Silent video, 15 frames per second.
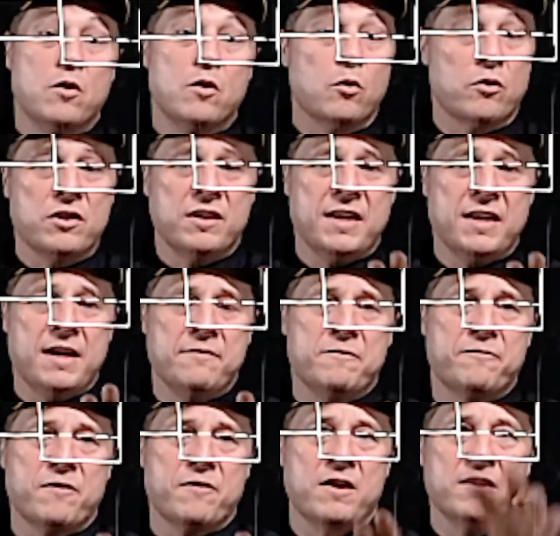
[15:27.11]
Or you can have
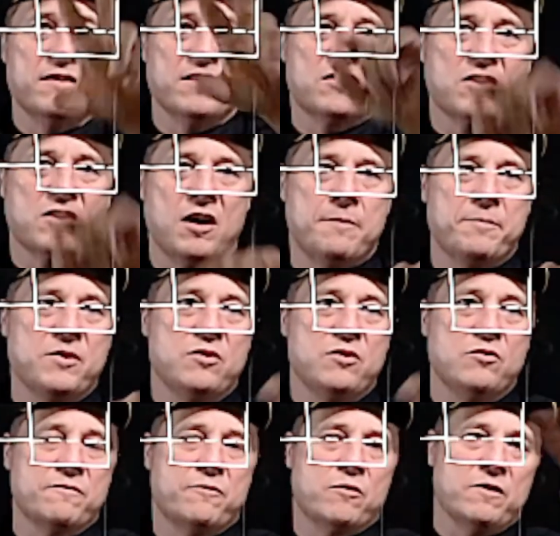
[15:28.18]
the front and the top and
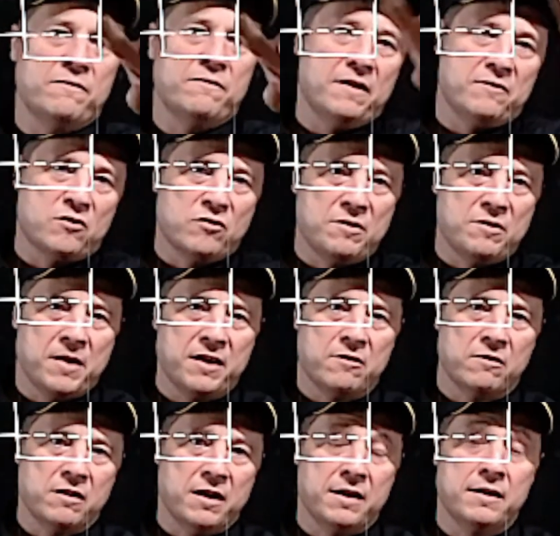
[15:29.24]
use the 45-degree
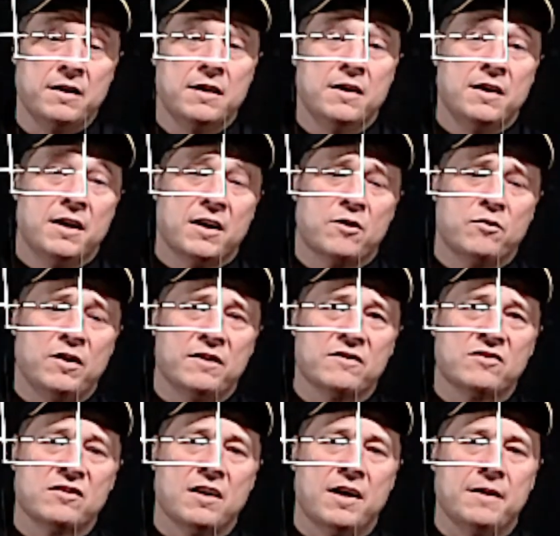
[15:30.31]
miter line and create
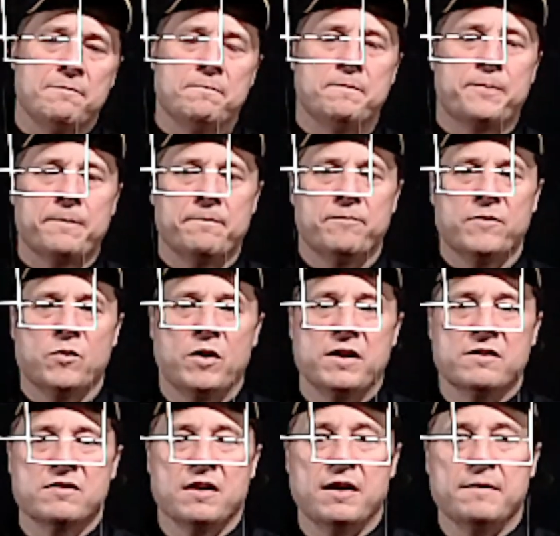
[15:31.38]
the side,
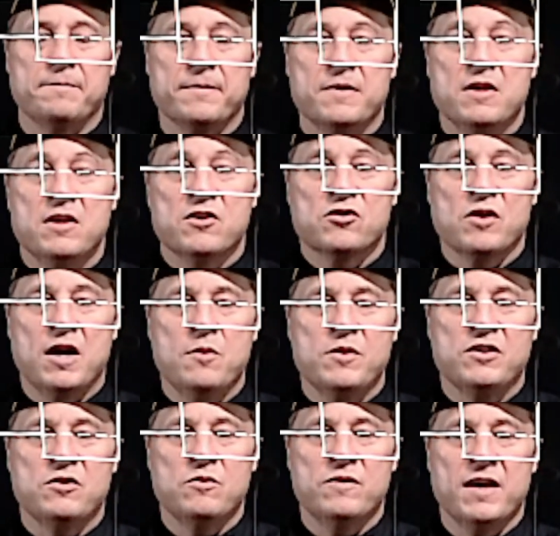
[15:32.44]
right side. So how
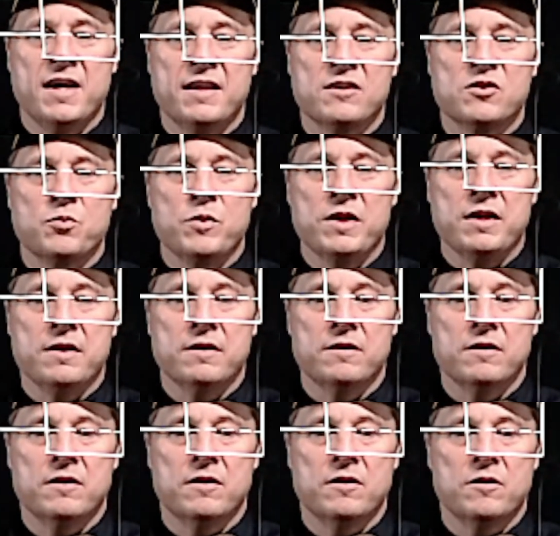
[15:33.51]
we do that is we
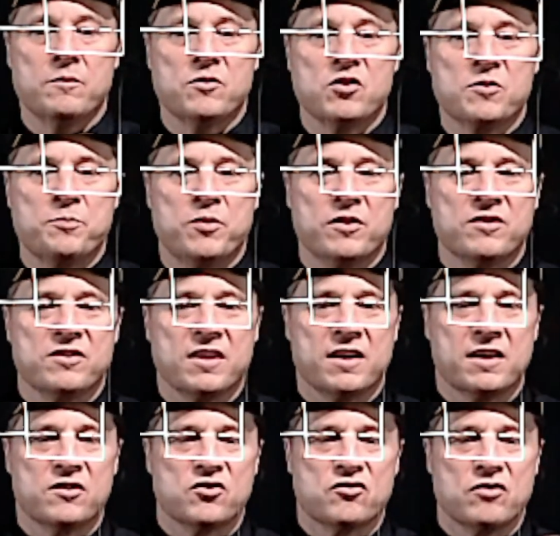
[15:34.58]
just put a set
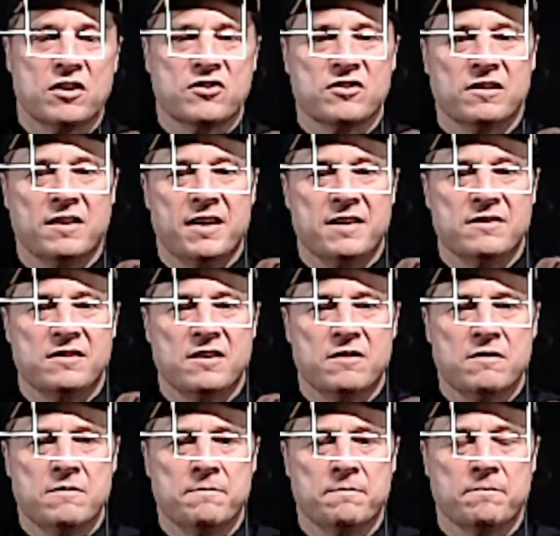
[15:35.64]
of construction lines
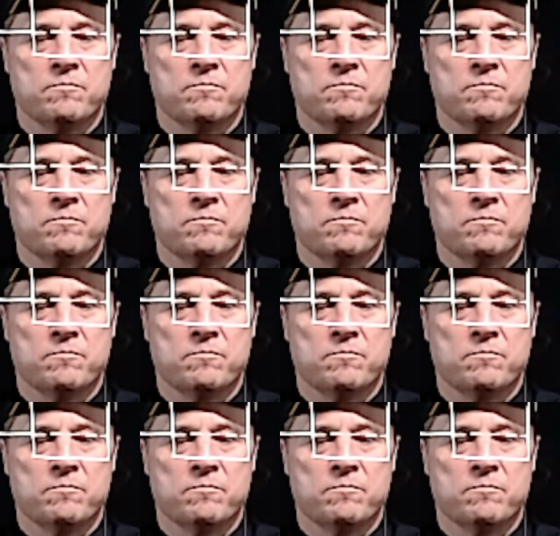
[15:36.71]
here.